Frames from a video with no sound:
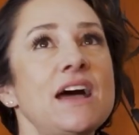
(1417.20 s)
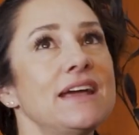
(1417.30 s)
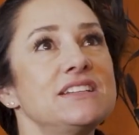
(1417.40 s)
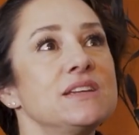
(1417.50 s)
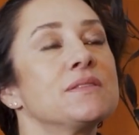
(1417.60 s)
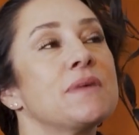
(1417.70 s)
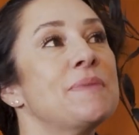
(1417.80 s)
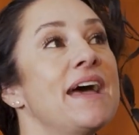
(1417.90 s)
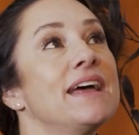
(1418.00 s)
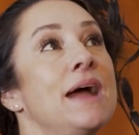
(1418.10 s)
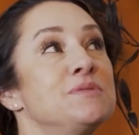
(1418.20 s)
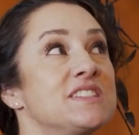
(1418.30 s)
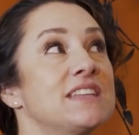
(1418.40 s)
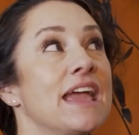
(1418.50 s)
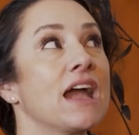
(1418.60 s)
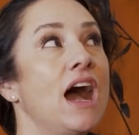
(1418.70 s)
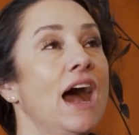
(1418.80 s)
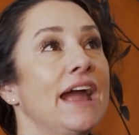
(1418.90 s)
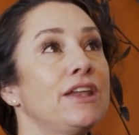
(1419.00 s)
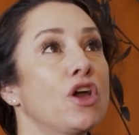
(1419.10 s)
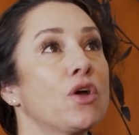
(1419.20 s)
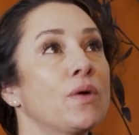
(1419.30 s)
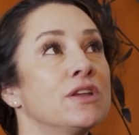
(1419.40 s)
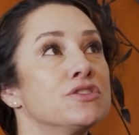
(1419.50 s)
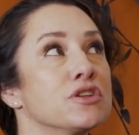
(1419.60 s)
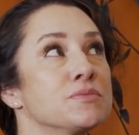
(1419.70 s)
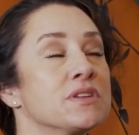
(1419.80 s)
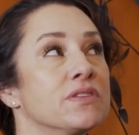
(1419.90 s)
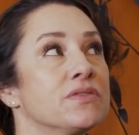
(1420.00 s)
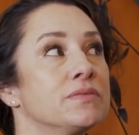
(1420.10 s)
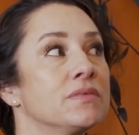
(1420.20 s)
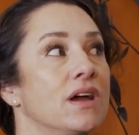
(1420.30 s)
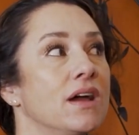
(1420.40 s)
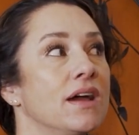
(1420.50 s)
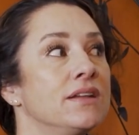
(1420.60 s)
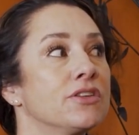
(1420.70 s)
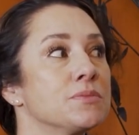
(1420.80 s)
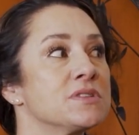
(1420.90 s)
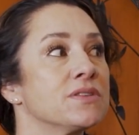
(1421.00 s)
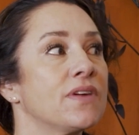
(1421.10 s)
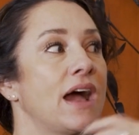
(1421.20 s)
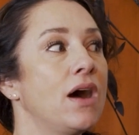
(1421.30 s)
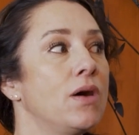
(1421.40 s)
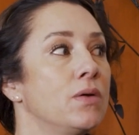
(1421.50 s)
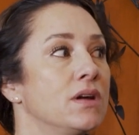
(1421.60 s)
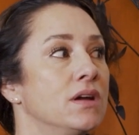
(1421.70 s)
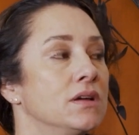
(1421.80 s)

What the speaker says: not hedging my bet. I'm just saying I know in terms of how